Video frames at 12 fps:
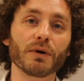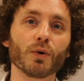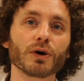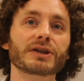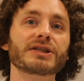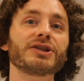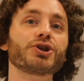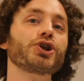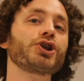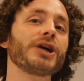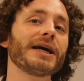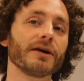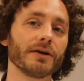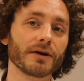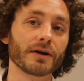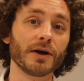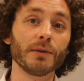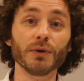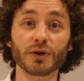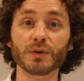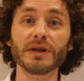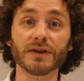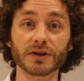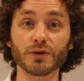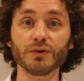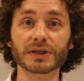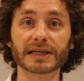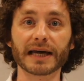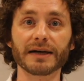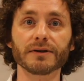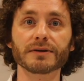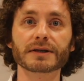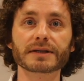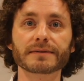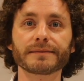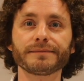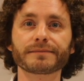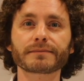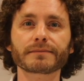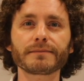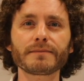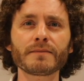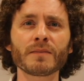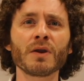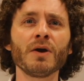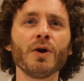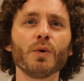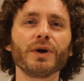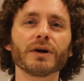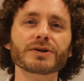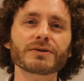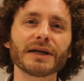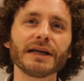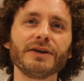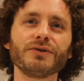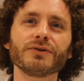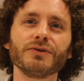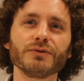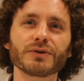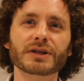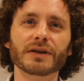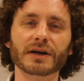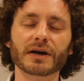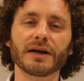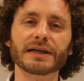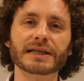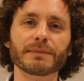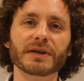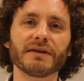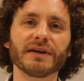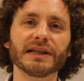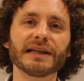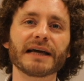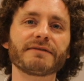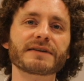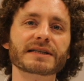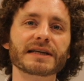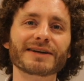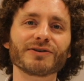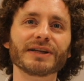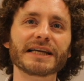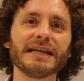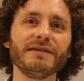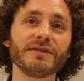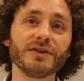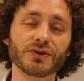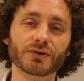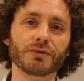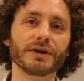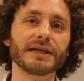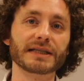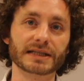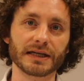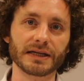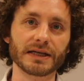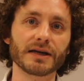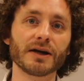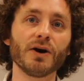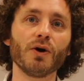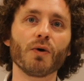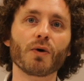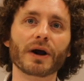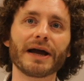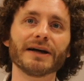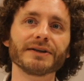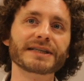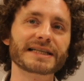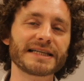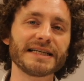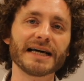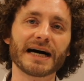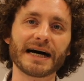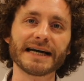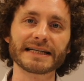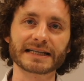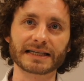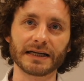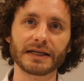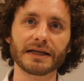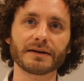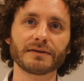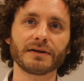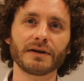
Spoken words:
it works is shared between the two standards. We also get introduced to the concept of a life cycle inventory study, or LCI study.